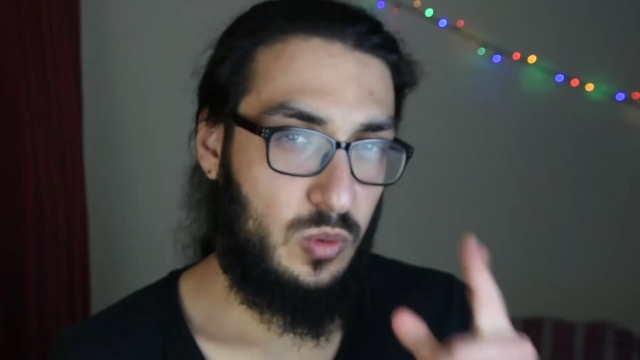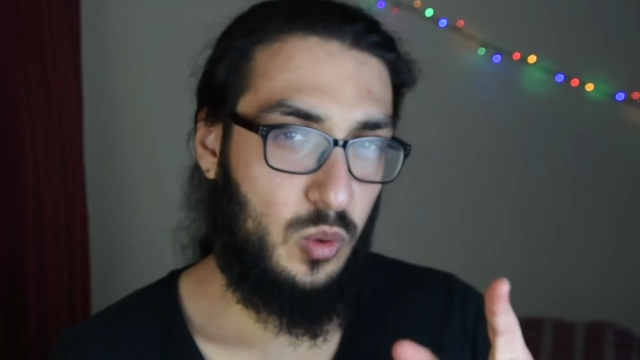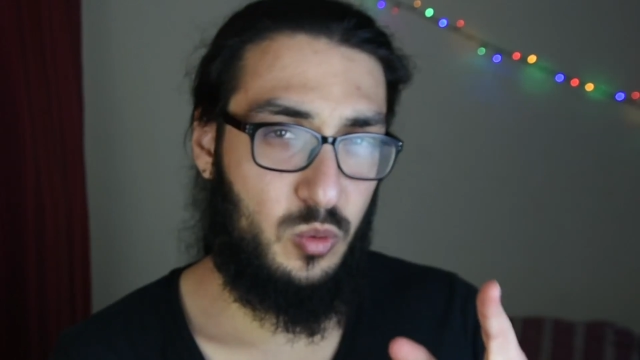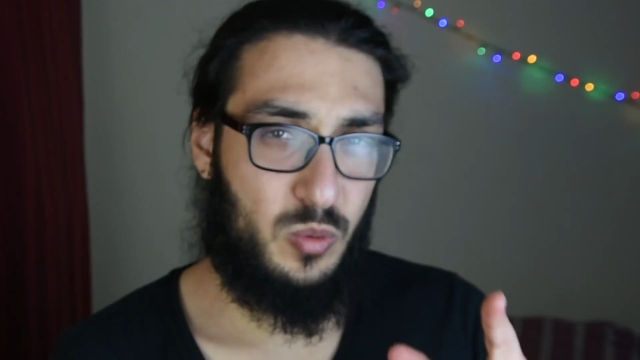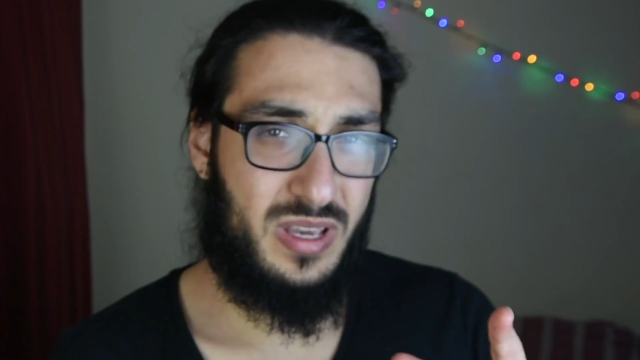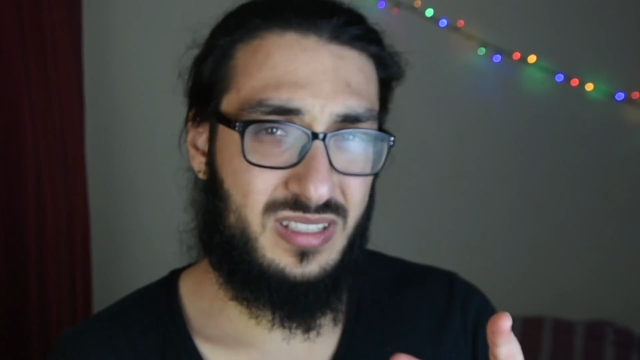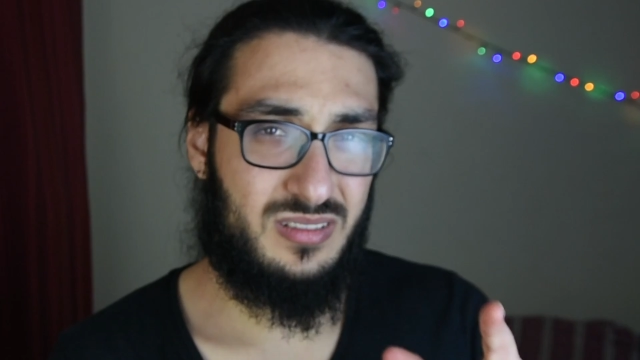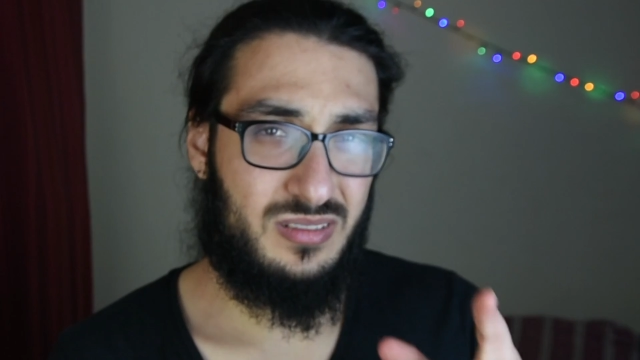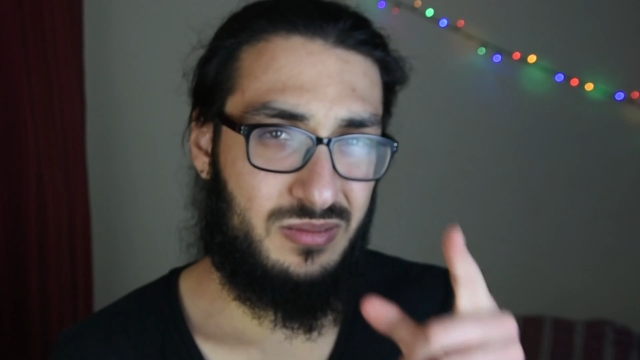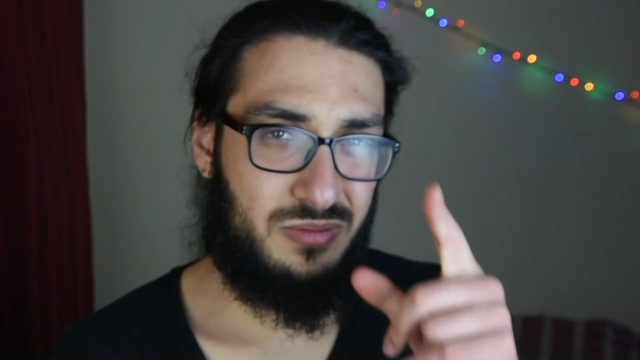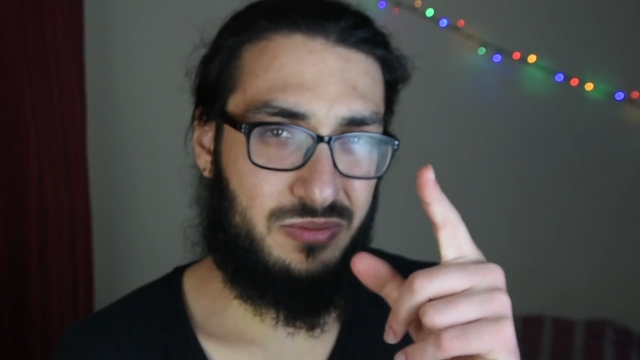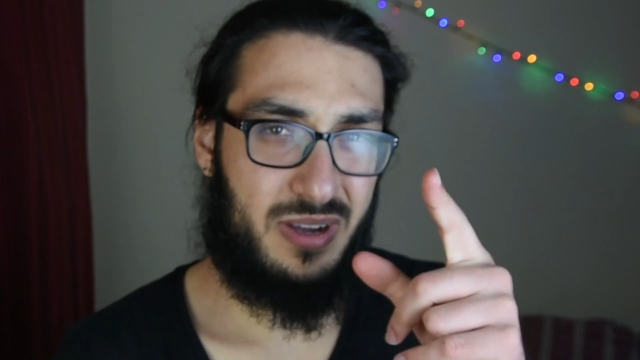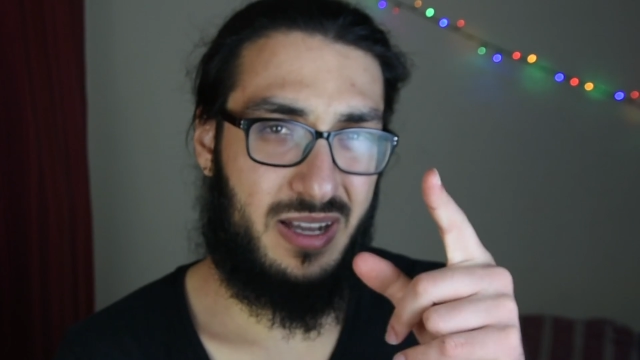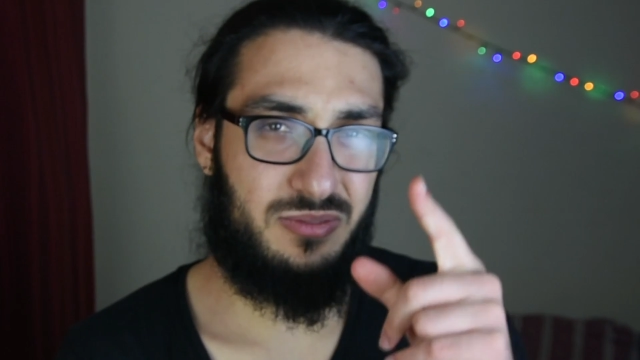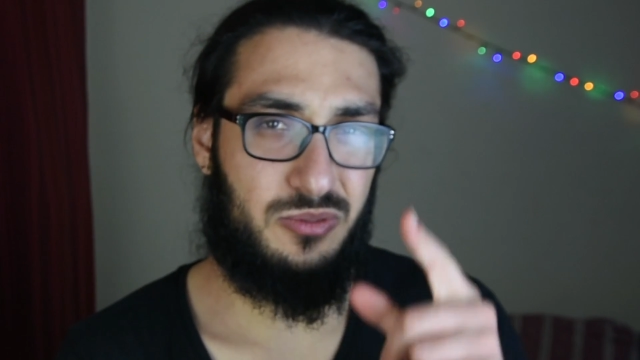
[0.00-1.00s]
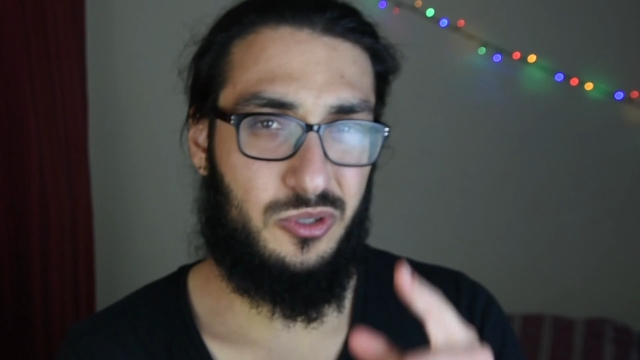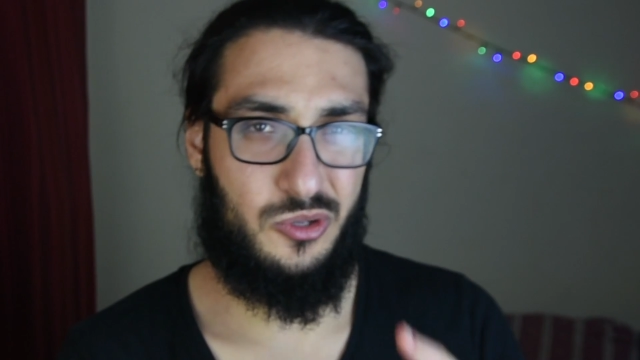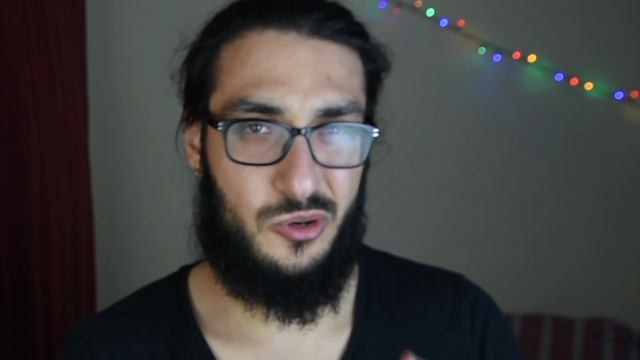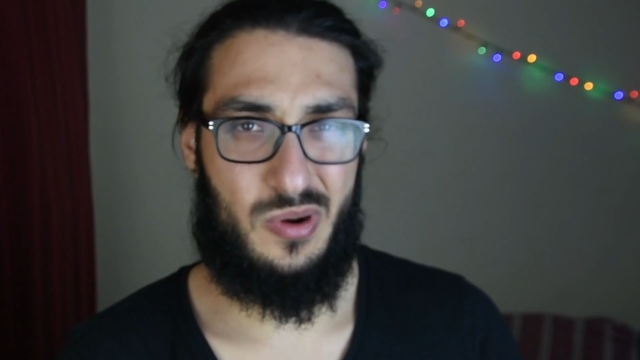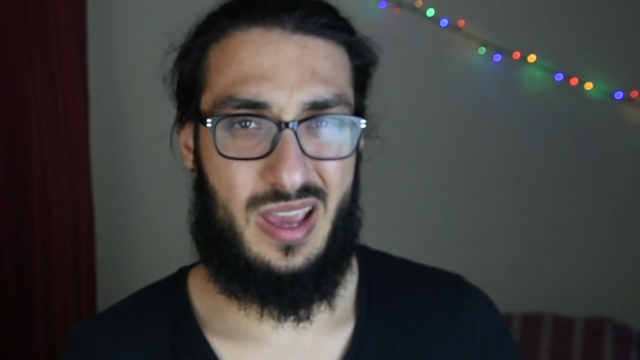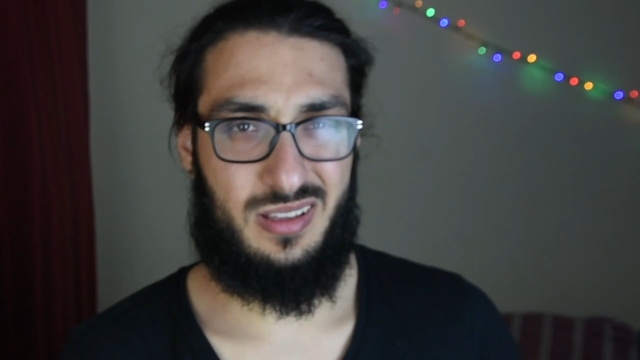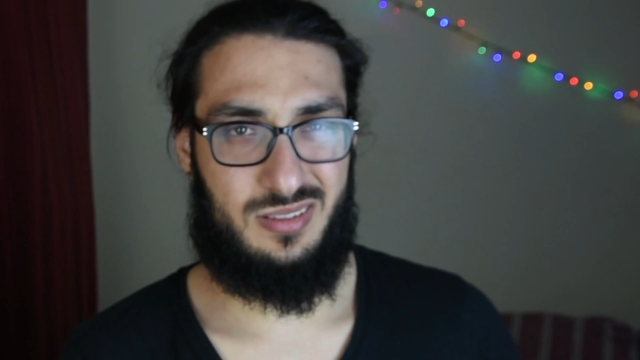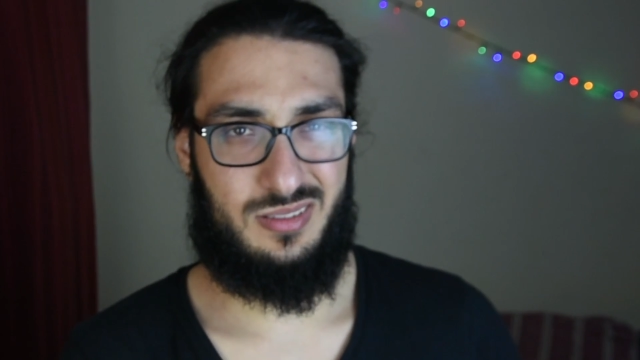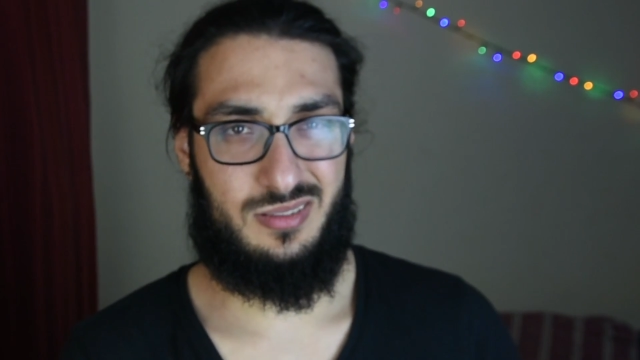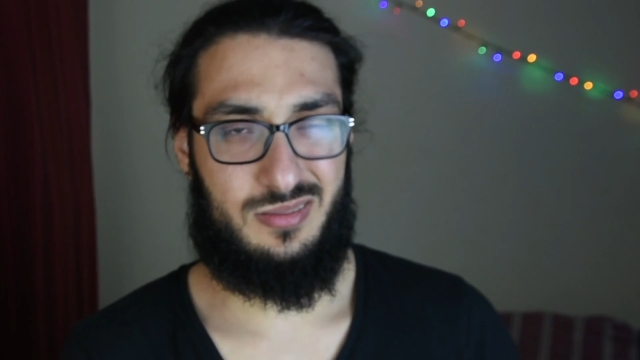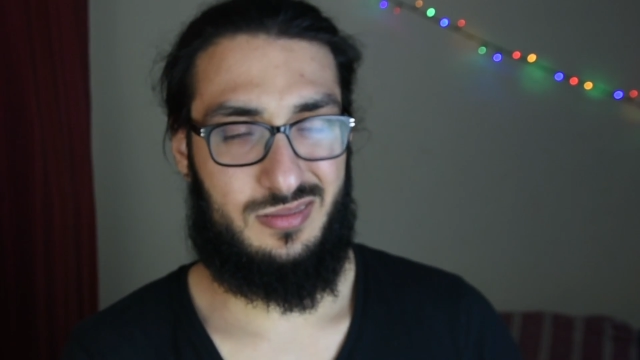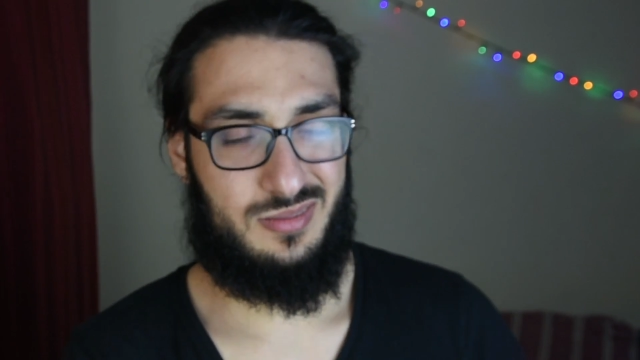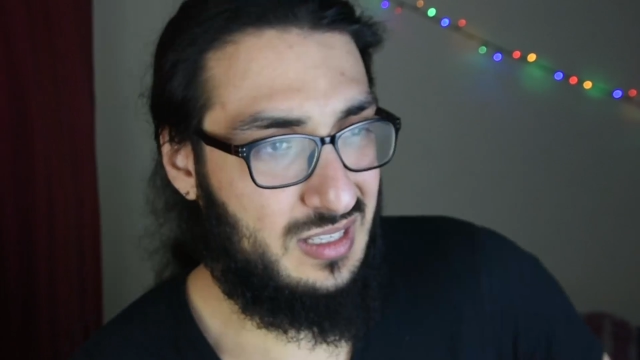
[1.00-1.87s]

Always fight for your rights.